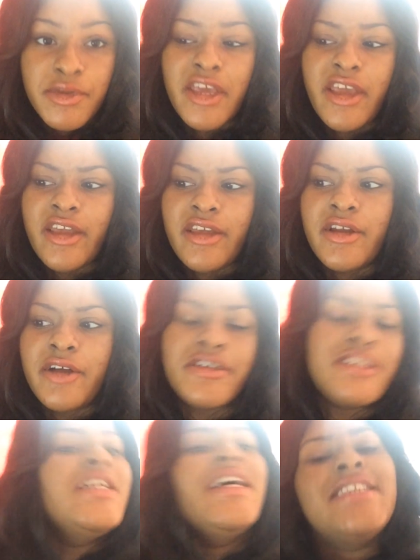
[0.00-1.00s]
And the
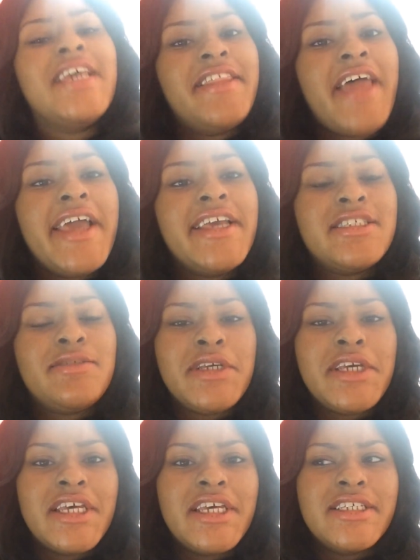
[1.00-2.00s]
reason I say that is
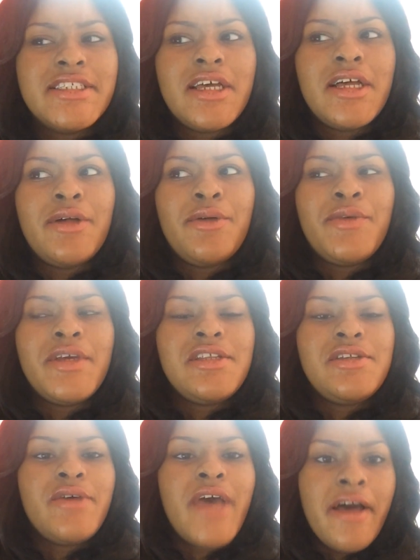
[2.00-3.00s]
because we
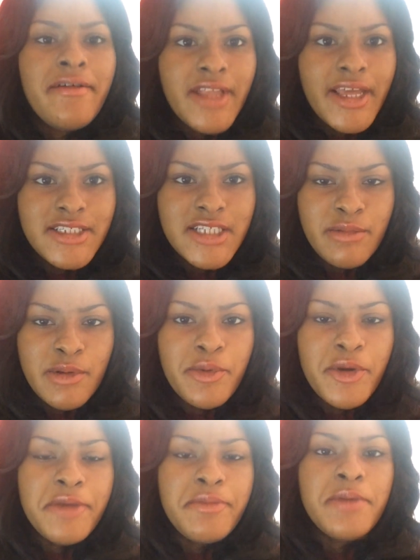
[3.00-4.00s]
do have like some
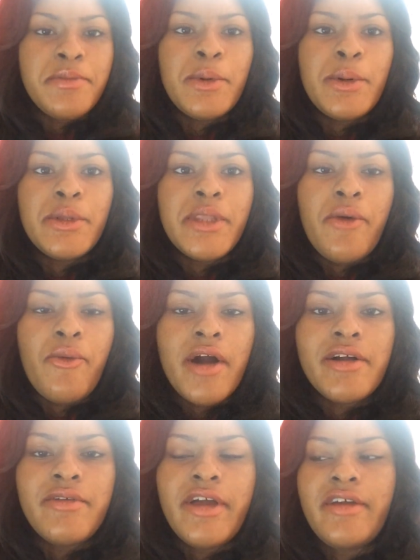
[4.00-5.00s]
important people that
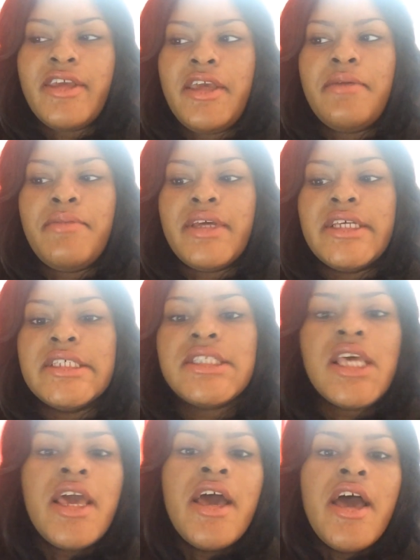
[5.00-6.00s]
walk around campus,
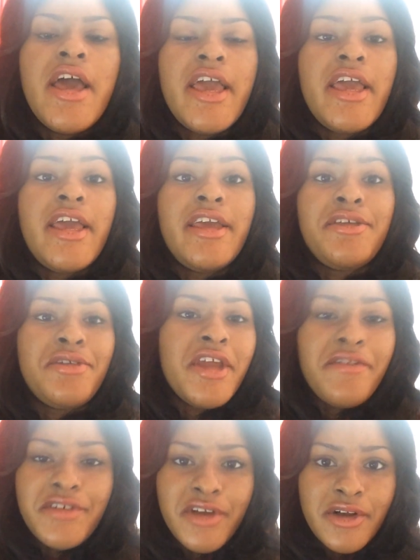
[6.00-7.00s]
and you
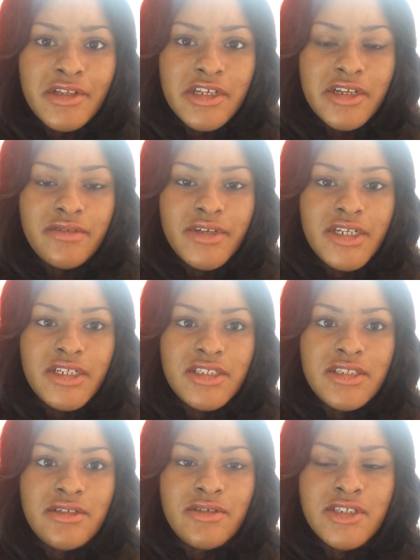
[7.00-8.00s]
never know who you're gonna run
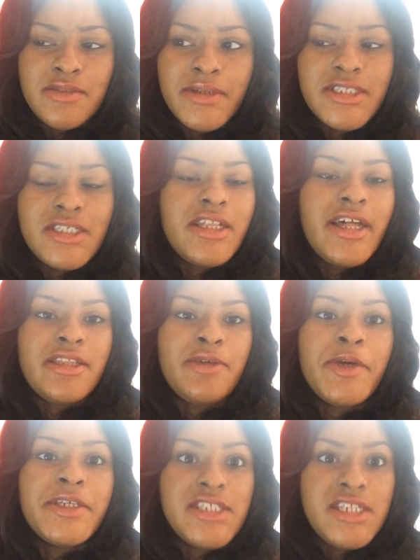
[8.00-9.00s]
into, especially like the
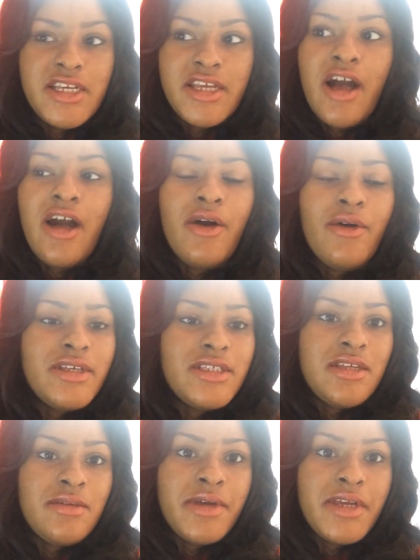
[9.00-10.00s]
president. I always
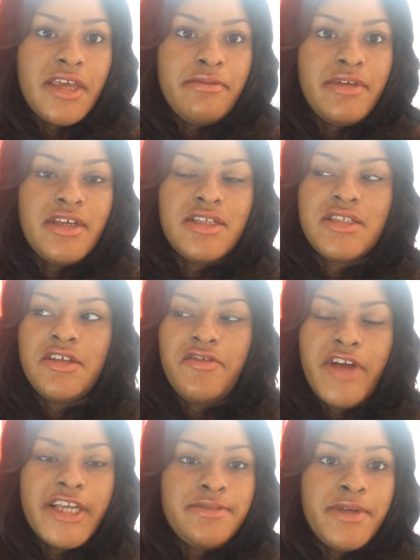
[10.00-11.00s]
see him on campus, the
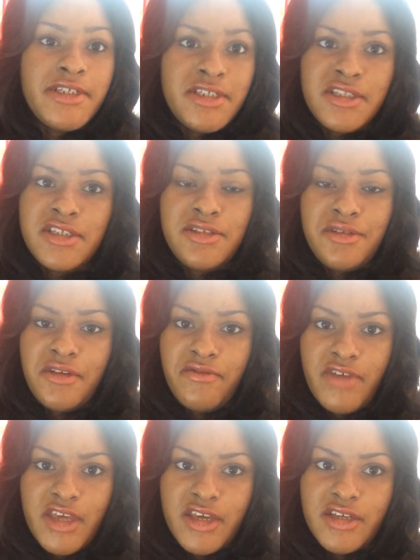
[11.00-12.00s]
vice president of student
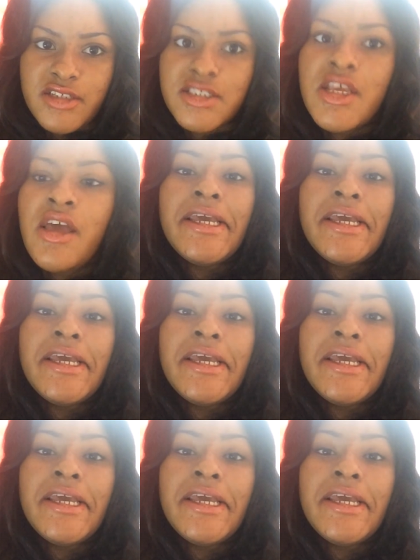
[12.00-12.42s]
affairs.